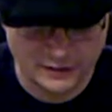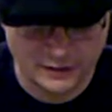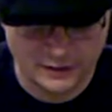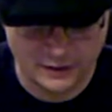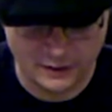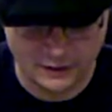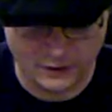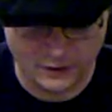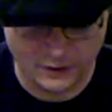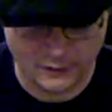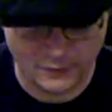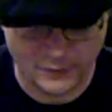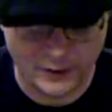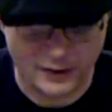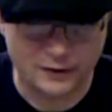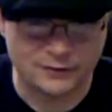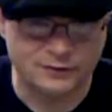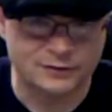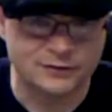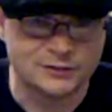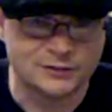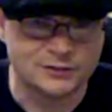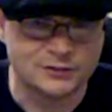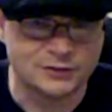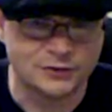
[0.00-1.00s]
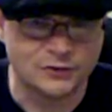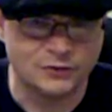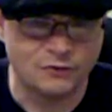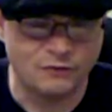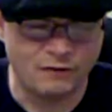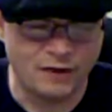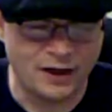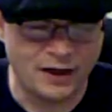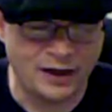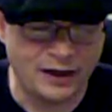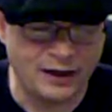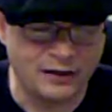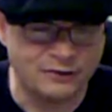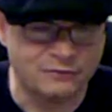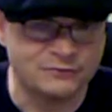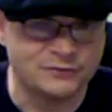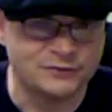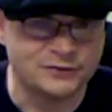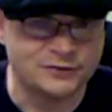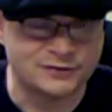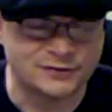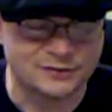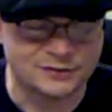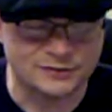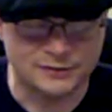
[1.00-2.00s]
I'm not going to show you
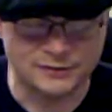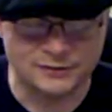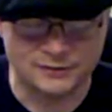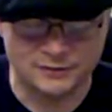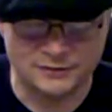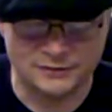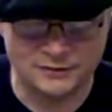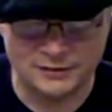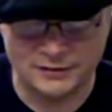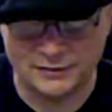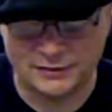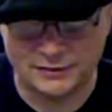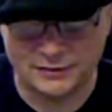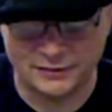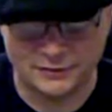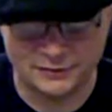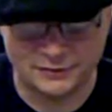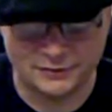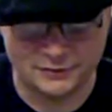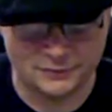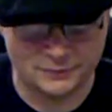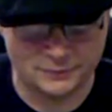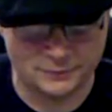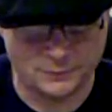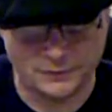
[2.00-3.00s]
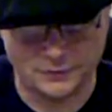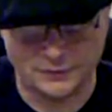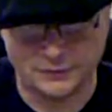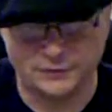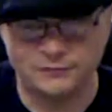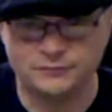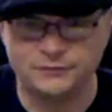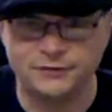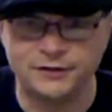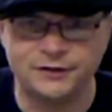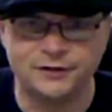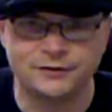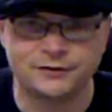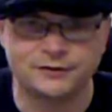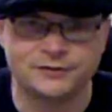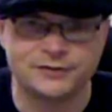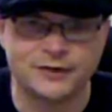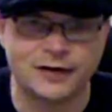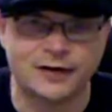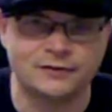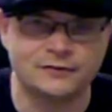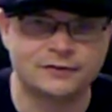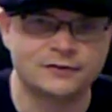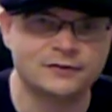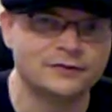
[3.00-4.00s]
every single detail. There's plenty of videos
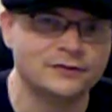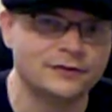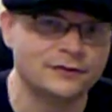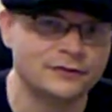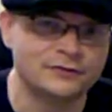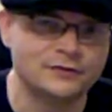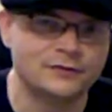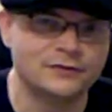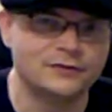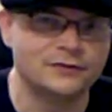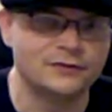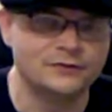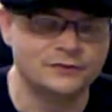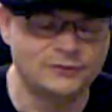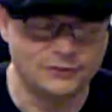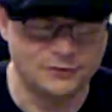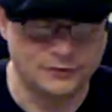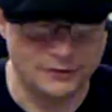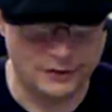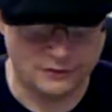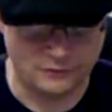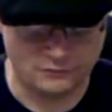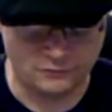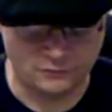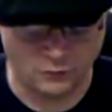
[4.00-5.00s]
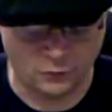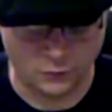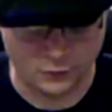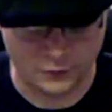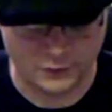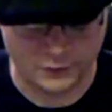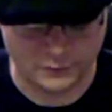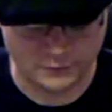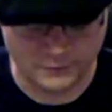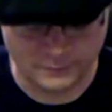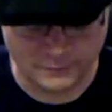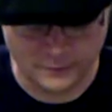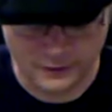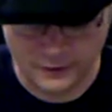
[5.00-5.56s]
out there that's going to do that for you.